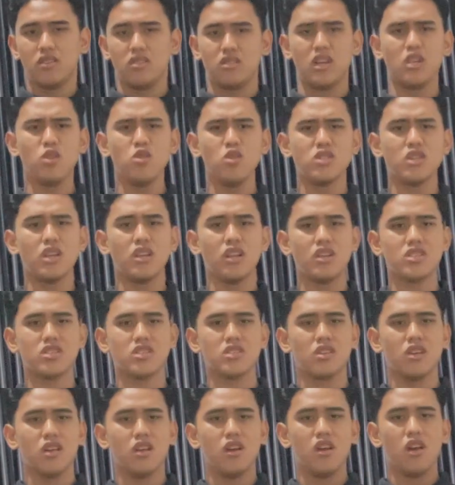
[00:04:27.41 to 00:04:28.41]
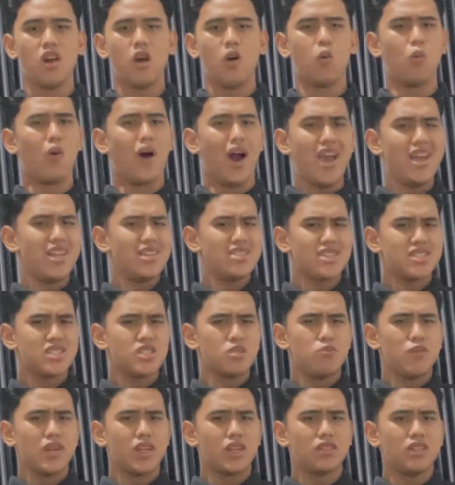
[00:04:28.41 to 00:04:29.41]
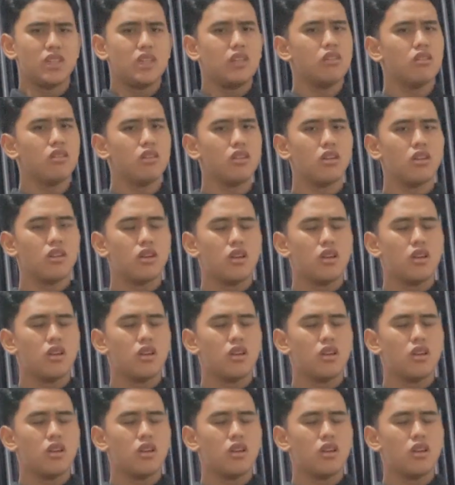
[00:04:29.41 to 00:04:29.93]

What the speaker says: Can you tell us why it's such a big deal?